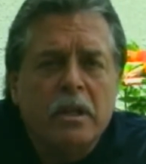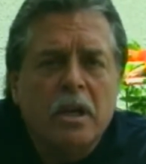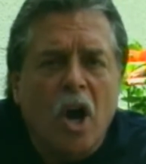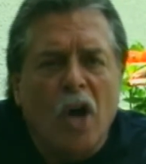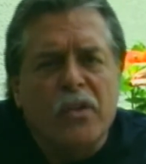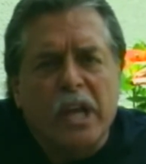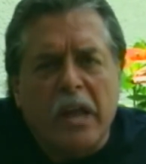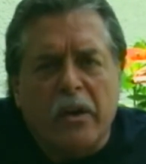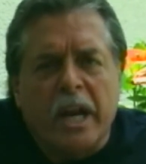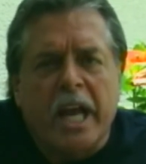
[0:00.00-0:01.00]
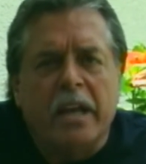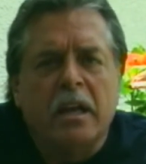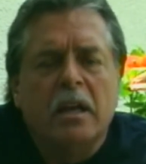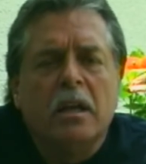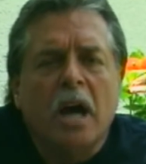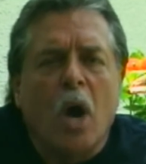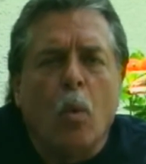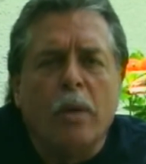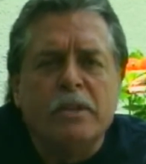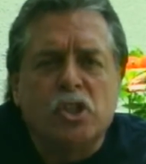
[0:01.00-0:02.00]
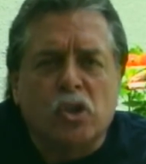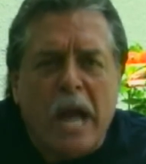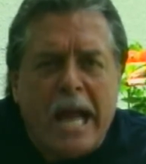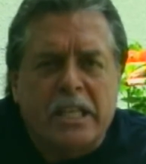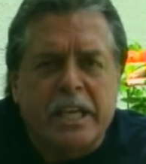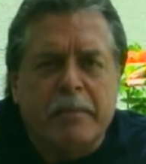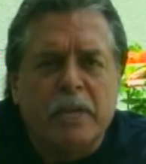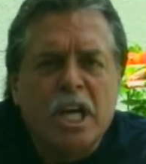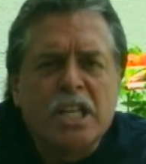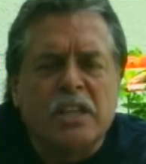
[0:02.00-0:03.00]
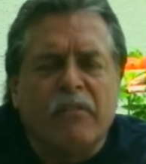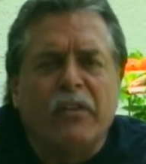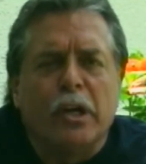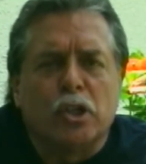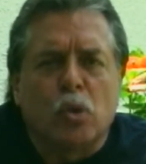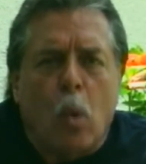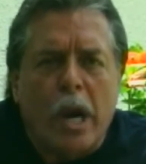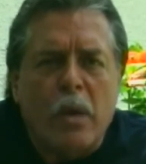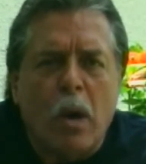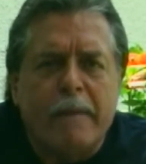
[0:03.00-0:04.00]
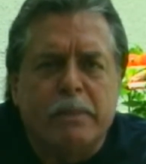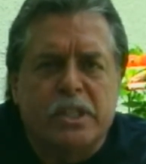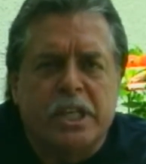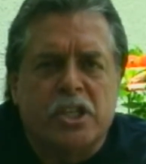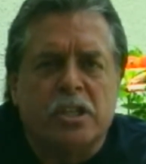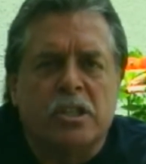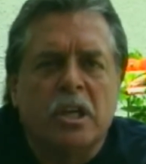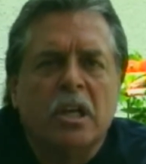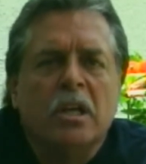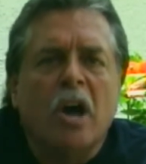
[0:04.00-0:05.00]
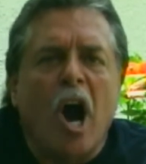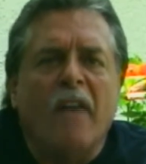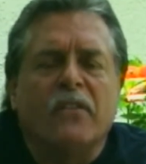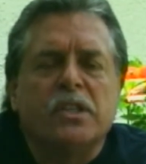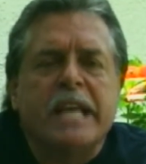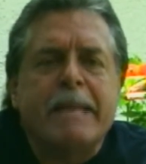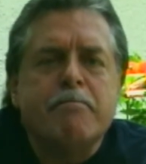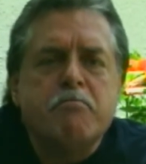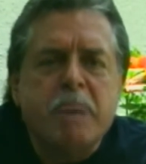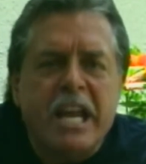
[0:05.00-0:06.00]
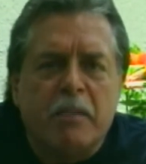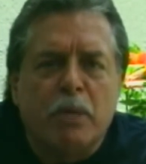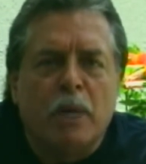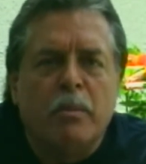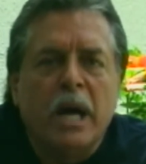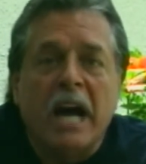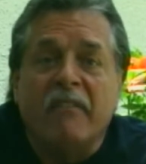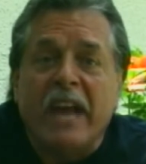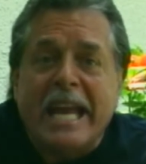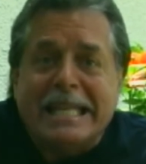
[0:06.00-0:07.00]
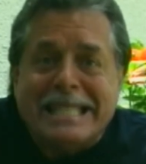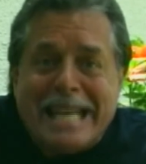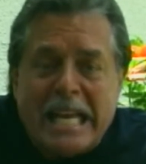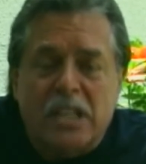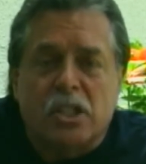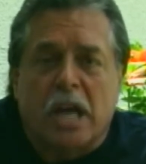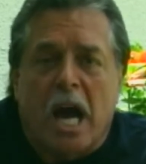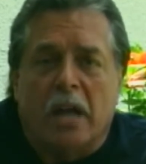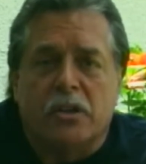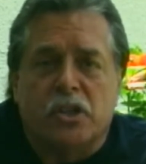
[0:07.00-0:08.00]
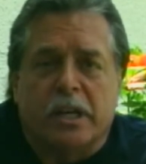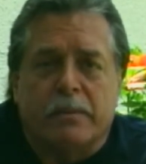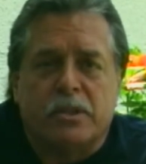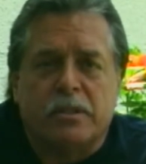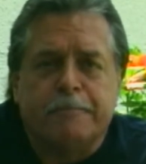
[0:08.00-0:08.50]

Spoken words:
On the other hand, a women's track team to fill 21 positions offers a minimum of 18 scholarships.